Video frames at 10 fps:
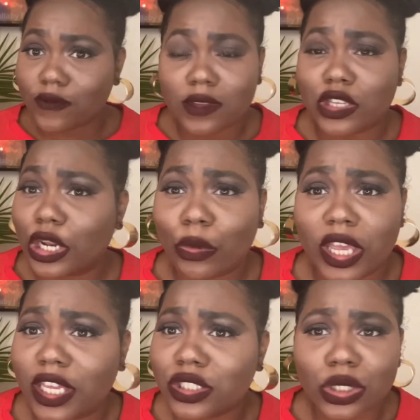you know,
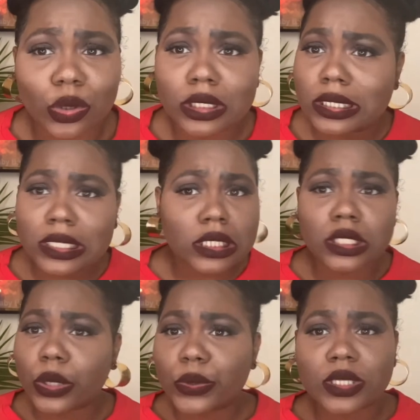head, shoulders, knees, and
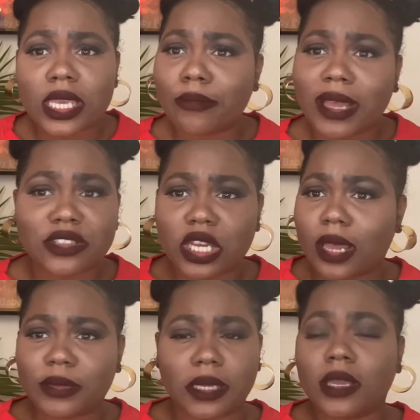toes to get my job
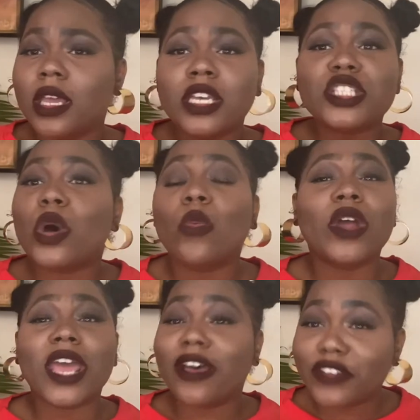done. So
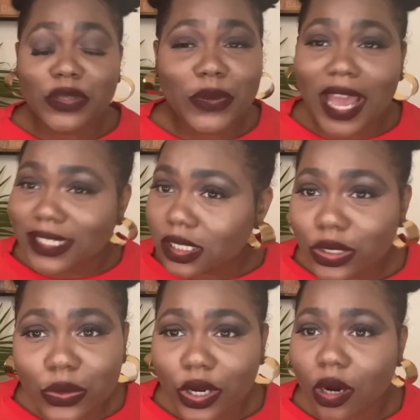whatever you got to
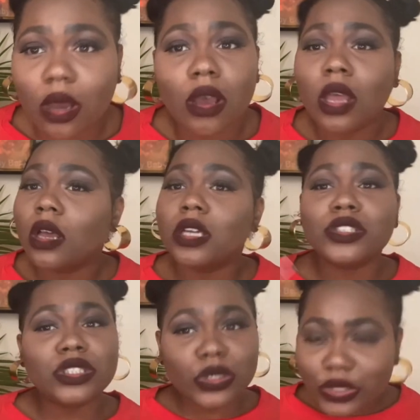do, girl,
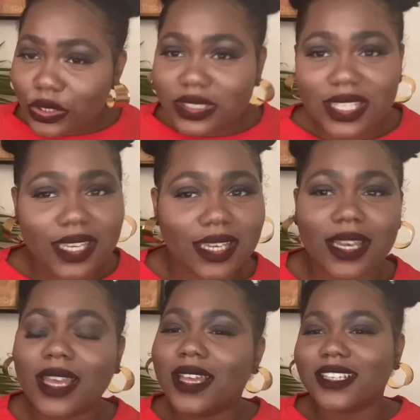do your thing.
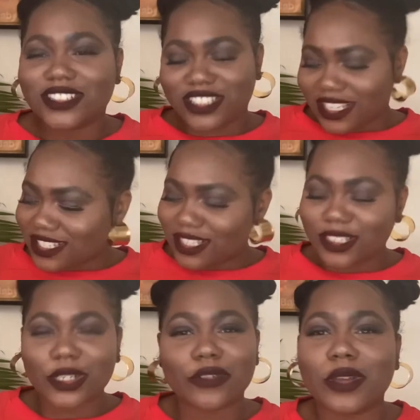Just a
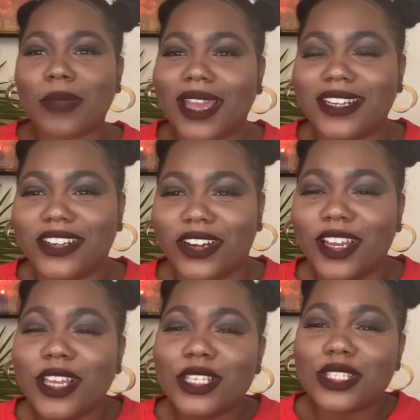little reminder.
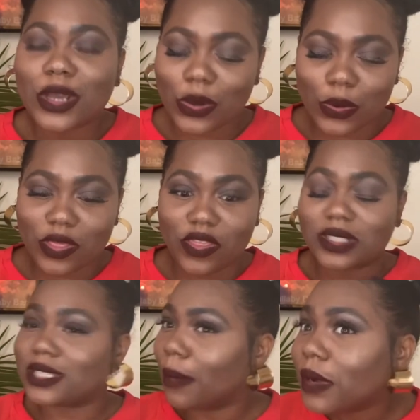So
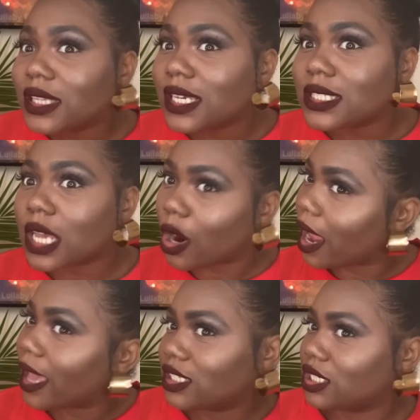some of these are
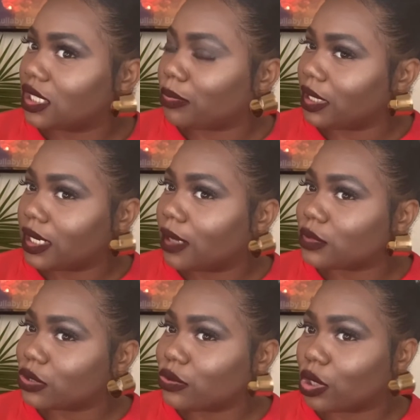actually beat up
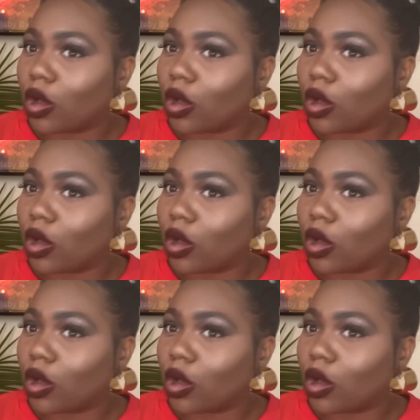too, y'all,